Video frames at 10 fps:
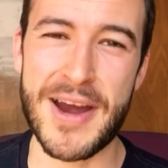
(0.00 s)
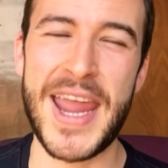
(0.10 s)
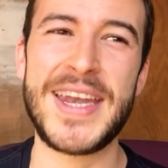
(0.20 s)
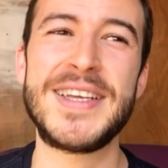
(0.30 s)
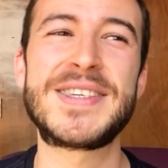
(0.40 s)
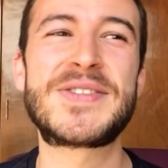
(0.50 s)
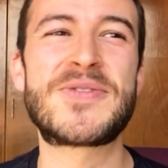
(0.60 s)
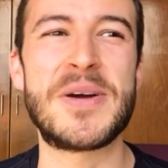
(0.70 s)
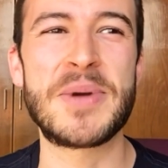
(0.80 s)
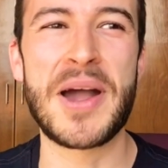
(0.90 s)
and it's
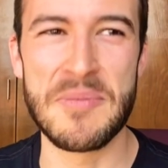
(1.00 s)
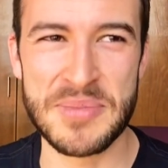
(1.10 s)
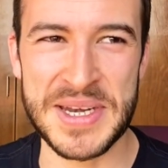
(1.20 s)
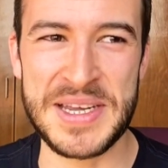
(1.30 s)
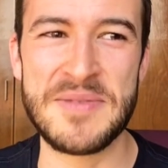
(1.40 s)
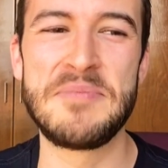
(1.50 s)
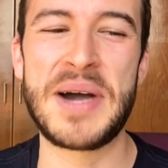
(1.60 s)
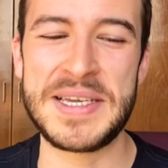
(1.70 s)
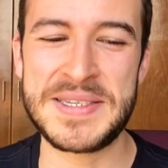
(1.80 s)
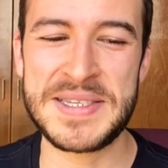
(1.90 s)
from Company
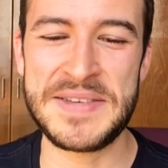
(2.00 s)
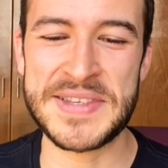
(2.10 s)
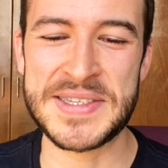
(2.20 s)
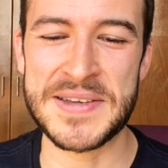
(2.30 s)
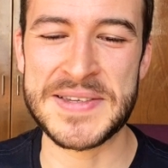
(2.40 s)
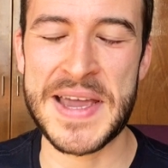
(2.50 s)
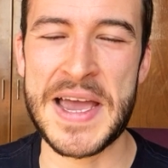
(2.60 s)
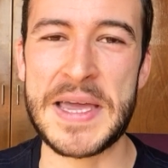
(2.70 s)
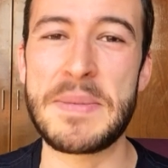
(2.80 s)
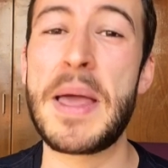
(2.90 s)
by Stephen
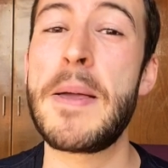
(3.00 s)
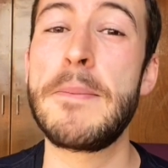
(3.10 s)
Sondheim,